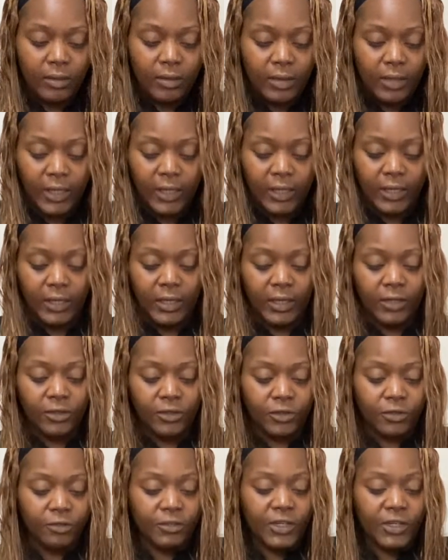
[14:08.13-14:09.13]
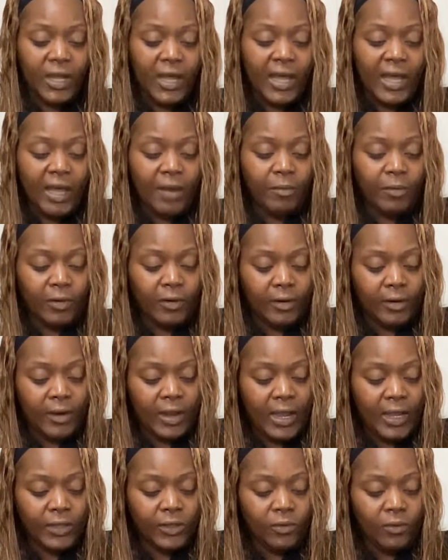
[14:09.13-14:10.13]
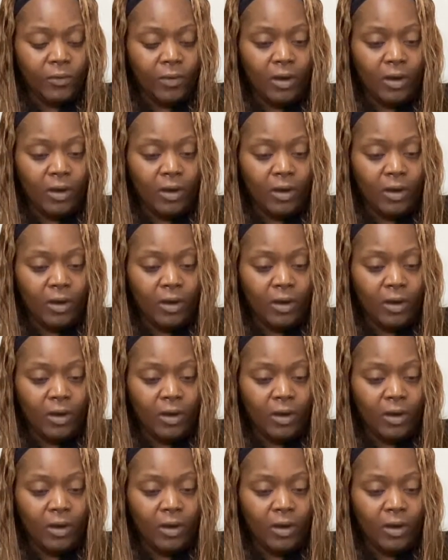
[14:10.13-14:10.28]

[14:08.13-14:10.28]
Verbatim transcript: like get your job or how you